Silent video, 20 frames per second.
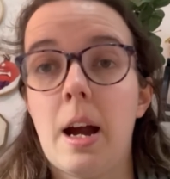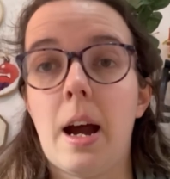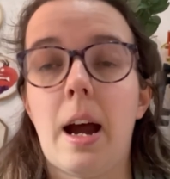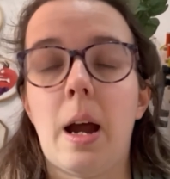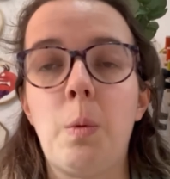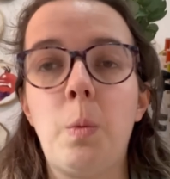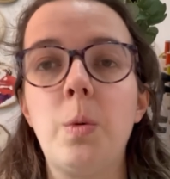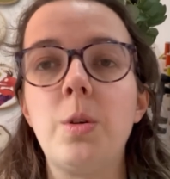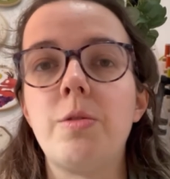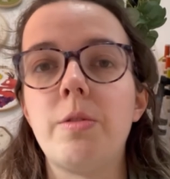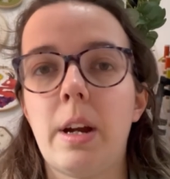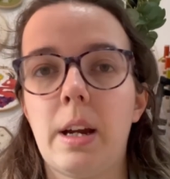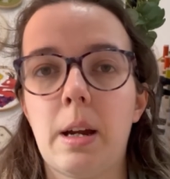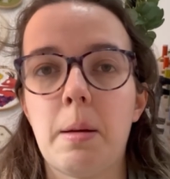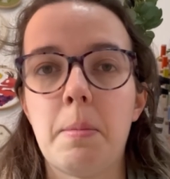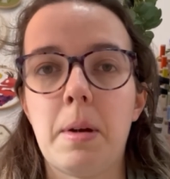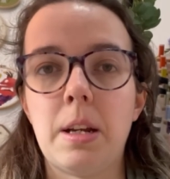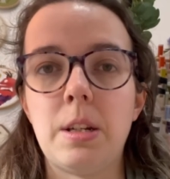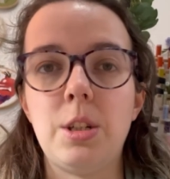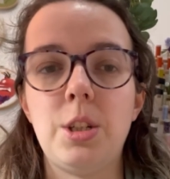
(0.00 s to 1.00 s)
I would
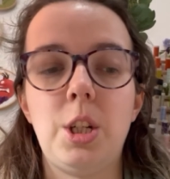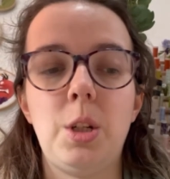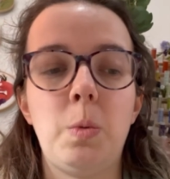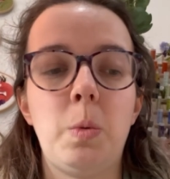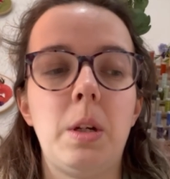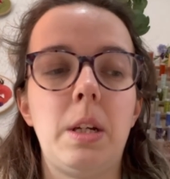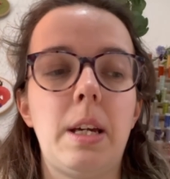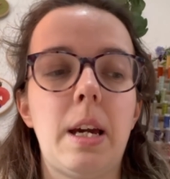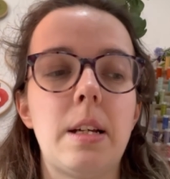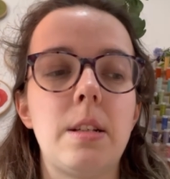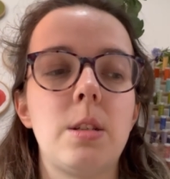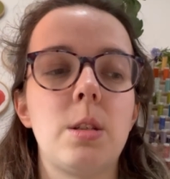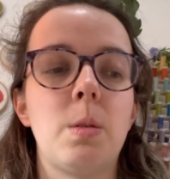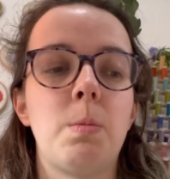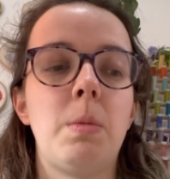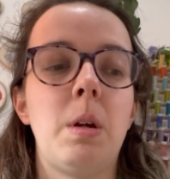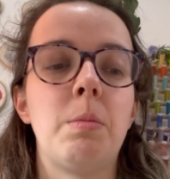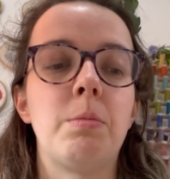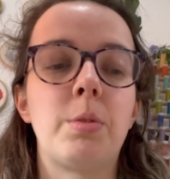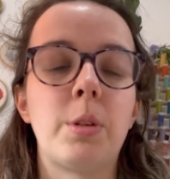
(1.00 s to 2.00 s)
recommend you would get
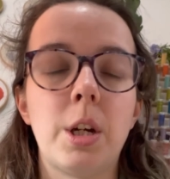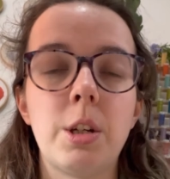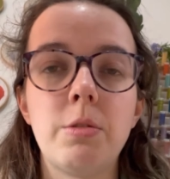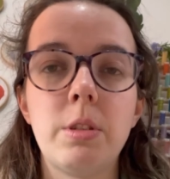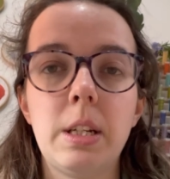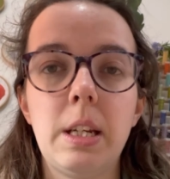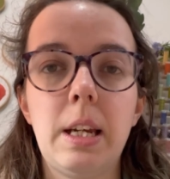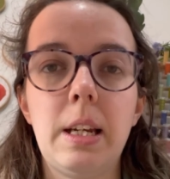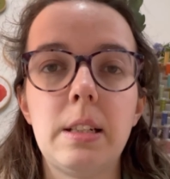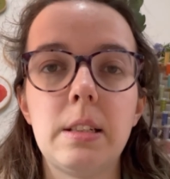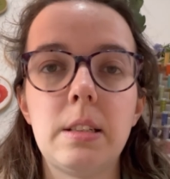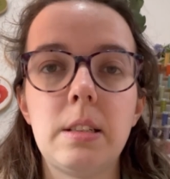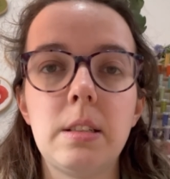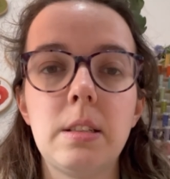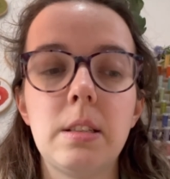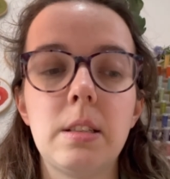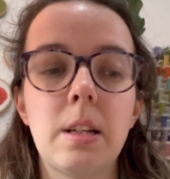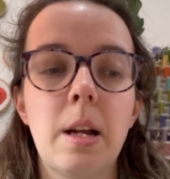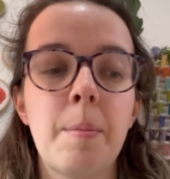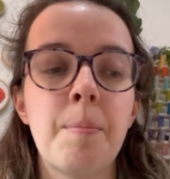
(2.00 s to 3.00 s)
some embroidery
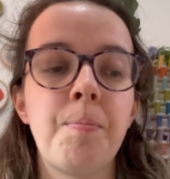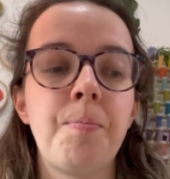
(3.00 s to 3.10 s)
needles.